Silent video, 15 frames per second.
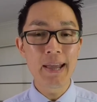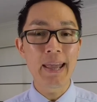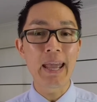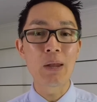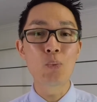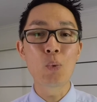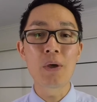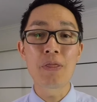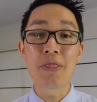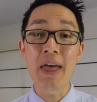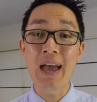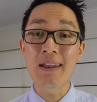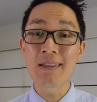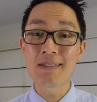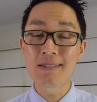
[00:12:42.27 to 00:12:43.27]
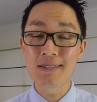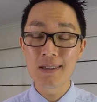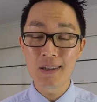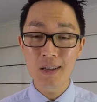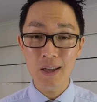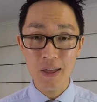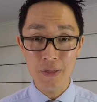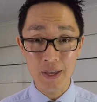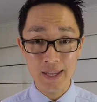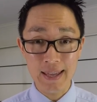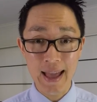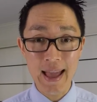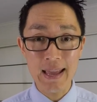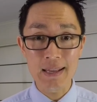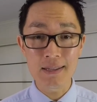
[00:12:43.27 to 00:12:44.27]
And when that is the
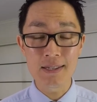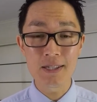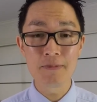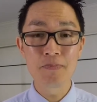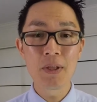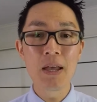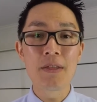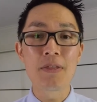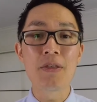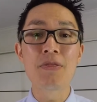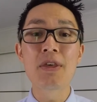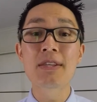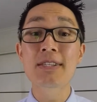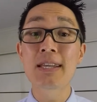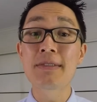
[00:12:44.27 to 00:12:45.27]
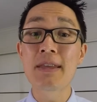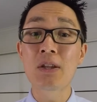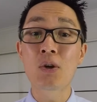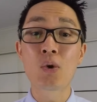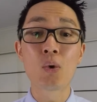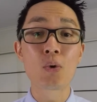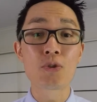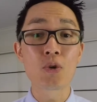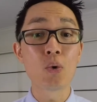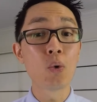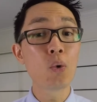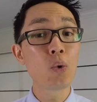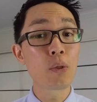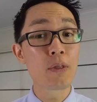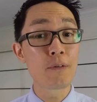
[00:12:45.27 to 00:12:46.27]
case, then this can then cause
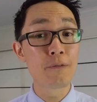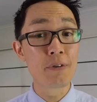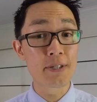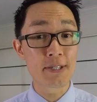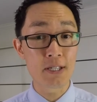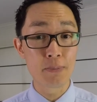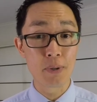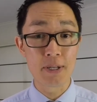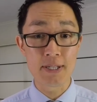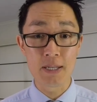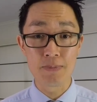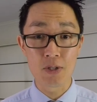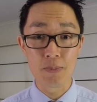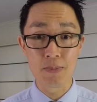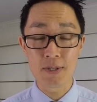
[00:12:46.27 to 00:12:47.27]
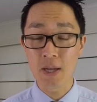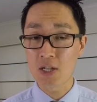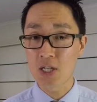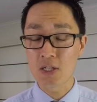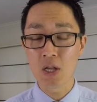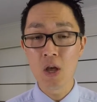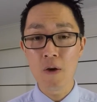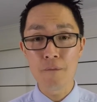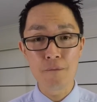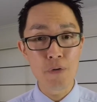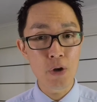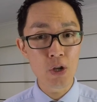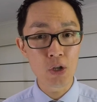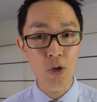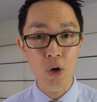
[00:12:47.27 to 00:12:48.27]
all the vestibular symptoms such as
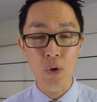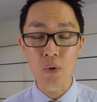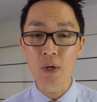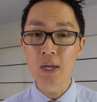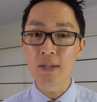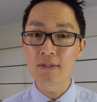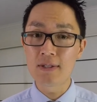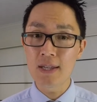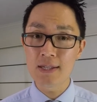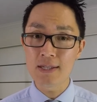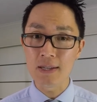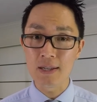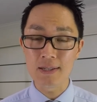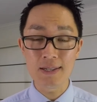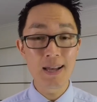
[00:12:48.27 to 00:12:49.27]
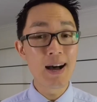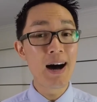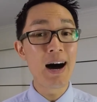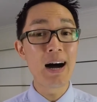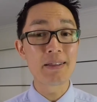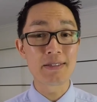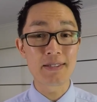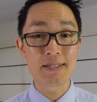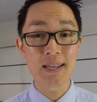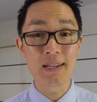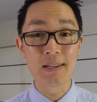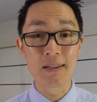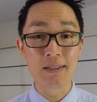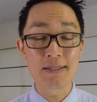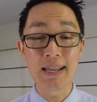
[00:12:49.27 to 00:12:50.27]
vertigo, dizziness,
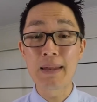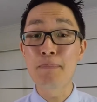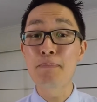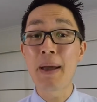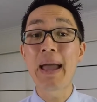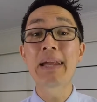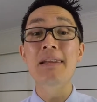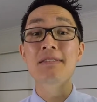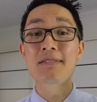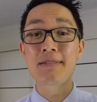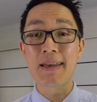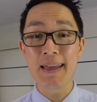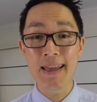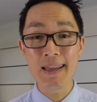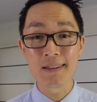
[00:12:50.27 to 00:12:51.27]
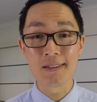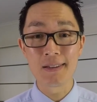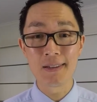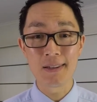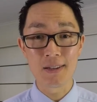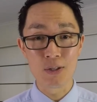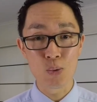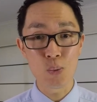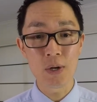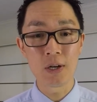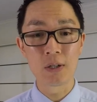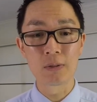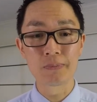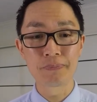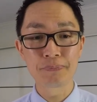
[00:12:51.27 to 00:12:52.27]
unsteadiness, and pain into the head as
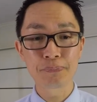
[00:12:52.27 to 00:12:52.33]
well.